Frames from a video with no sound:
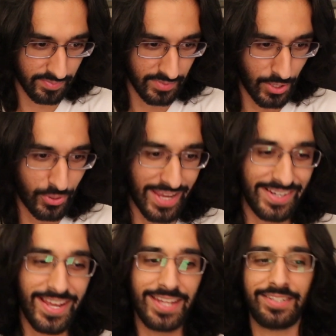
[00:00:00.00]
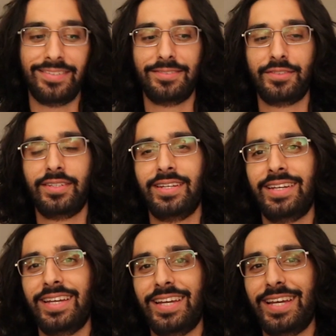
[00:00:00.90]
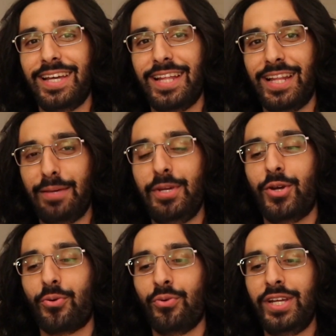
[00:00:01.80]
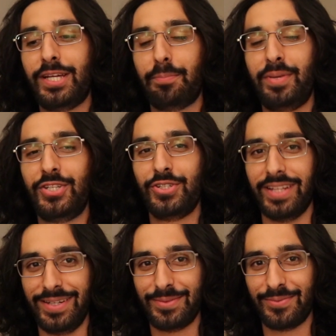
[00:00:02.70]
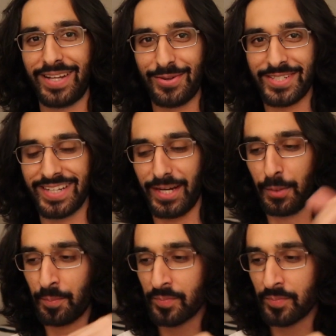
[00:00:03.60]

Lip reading: Okay, yes. Let me recapitulate what I was saying.